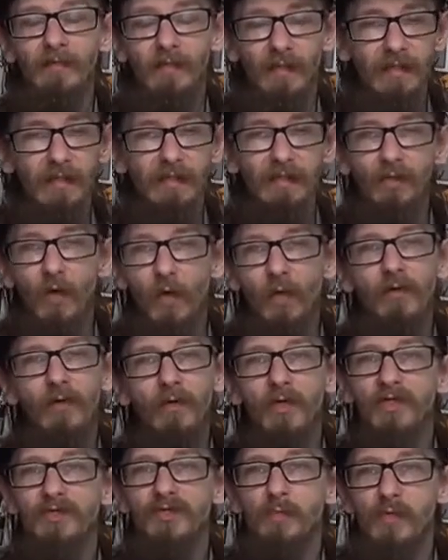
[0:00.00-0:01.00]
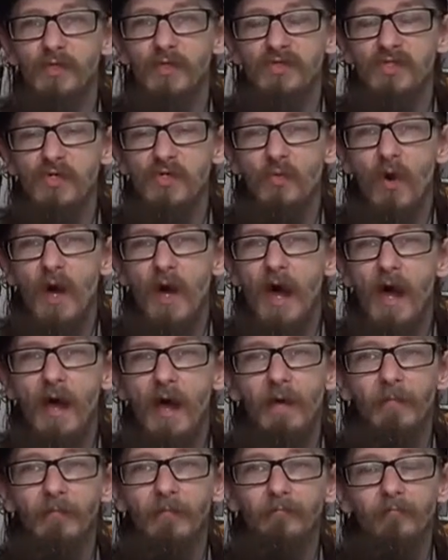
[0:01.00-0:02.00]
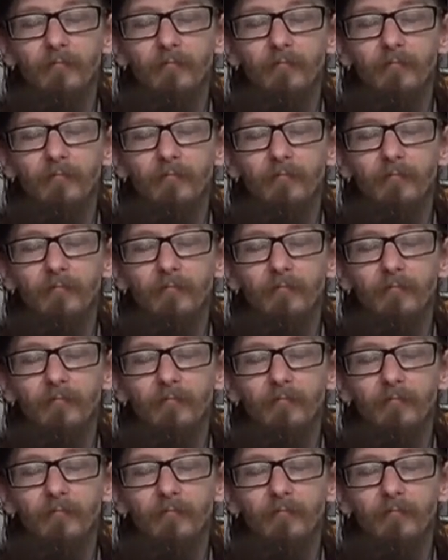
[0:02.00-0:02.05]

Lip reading: the non-Ghostbuster wear,